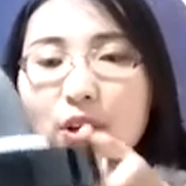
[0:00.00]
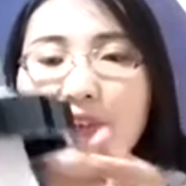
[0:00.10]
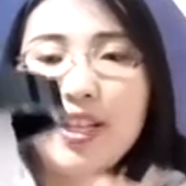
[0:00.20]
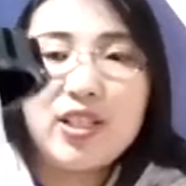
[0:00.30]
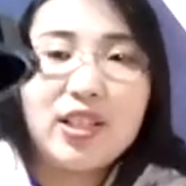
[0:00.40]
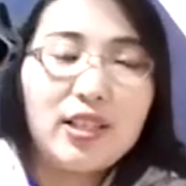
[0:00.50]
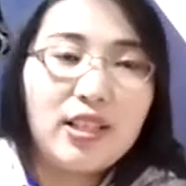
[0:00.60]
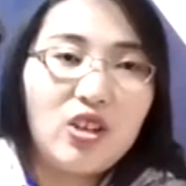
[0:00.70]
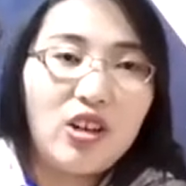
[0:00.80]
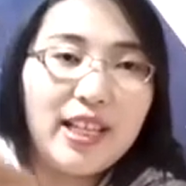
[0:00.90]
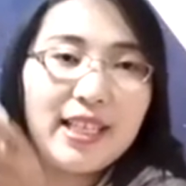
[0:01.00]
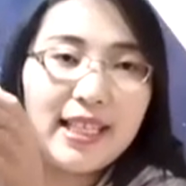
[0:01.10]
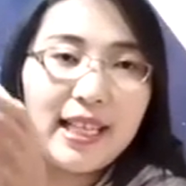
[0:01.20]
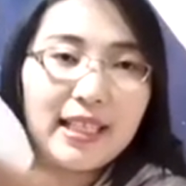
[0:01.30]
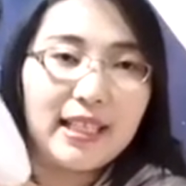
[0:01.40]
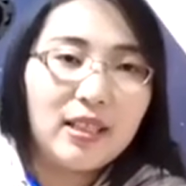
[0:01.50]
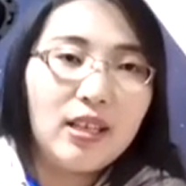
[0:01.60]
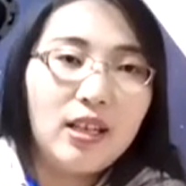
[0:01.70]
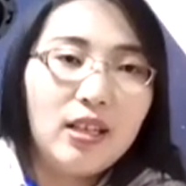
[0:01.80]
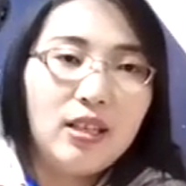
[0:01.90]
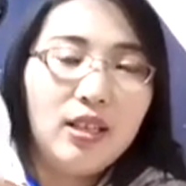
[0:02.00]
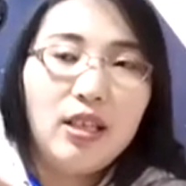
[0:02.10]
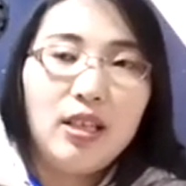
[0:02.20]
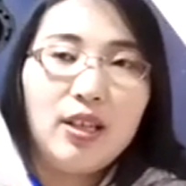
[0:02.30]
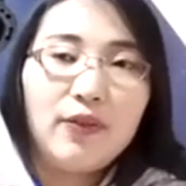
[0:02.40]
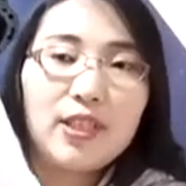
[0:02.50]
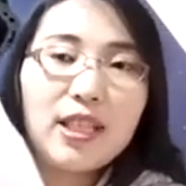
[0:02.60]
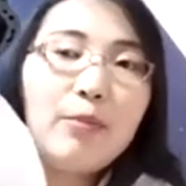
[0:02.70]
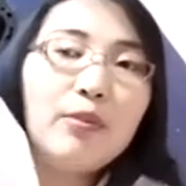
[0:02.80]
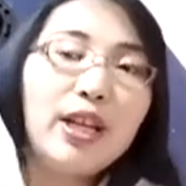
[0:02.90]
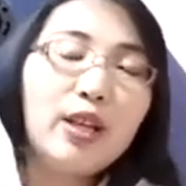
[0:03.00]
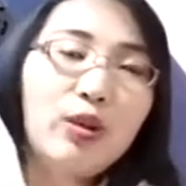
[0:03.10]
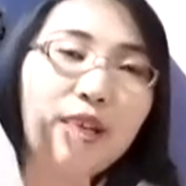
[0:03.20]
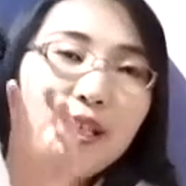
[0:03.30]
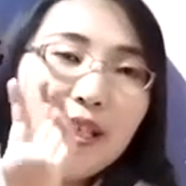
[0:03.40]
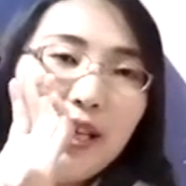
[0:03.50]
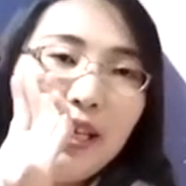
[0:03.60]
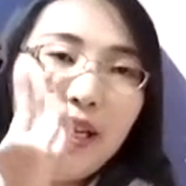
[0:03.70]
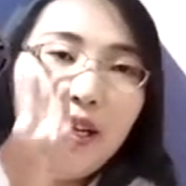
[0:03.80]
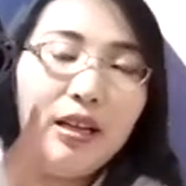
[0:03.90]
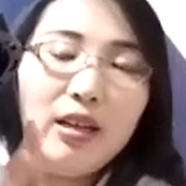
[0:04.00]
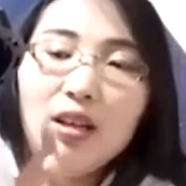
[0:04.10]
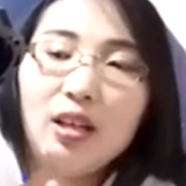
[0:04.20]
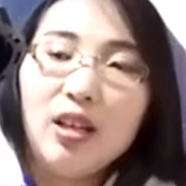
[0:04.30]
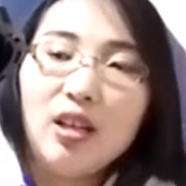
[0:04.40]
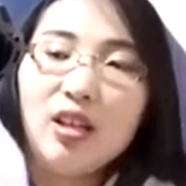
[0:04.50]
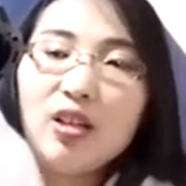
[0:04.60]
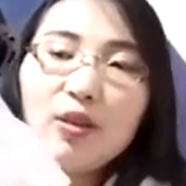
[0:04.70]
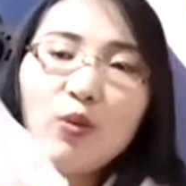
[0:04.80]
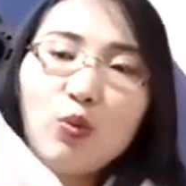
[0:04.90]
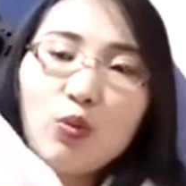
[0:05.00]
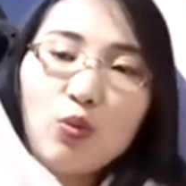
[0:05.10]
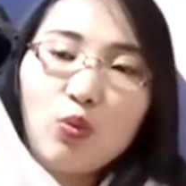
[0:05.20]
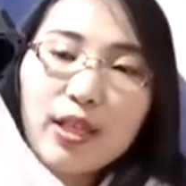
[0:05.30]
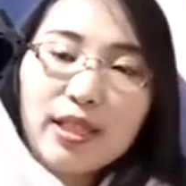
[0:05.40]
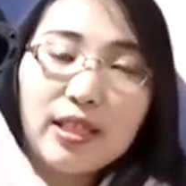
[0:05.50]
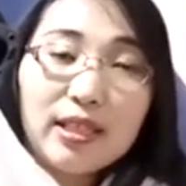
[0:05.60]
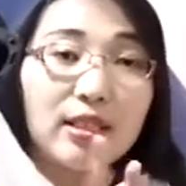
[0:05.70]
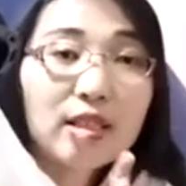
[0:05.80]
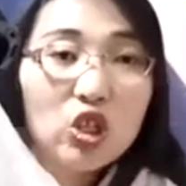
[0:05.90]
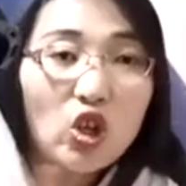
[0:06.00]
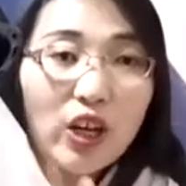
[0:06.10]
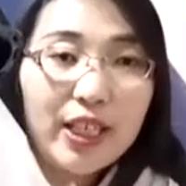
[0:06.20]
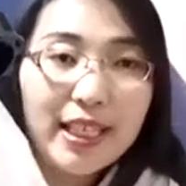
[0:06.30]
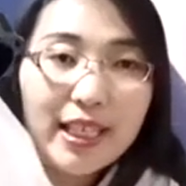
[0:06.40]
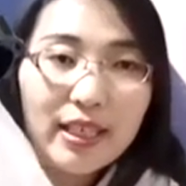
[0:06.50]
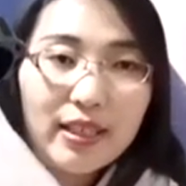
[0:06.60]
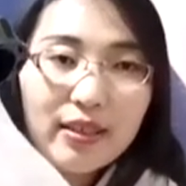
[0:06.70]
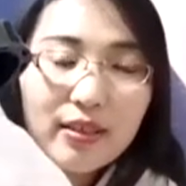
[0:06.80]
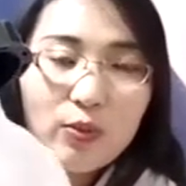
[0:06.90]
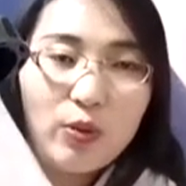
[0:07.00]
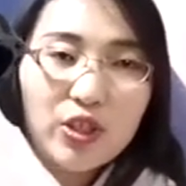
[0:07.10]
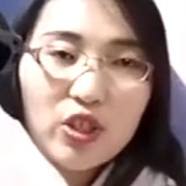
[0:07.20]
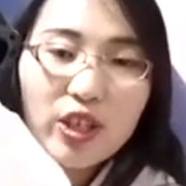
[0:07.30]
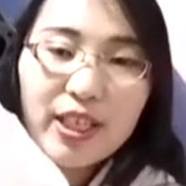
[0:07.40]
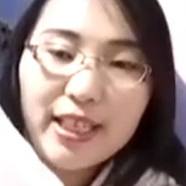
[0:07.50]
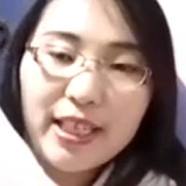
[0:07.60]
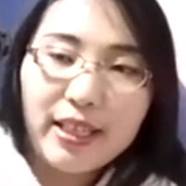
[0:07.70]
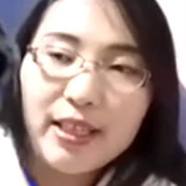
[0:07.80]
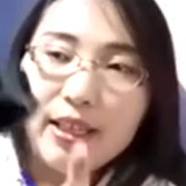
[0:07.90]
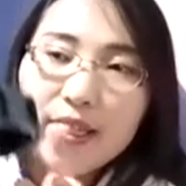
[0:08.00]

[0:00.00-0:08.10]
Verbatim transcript: prevent the dirty things. If some liquid uh, was dirty, was dirty,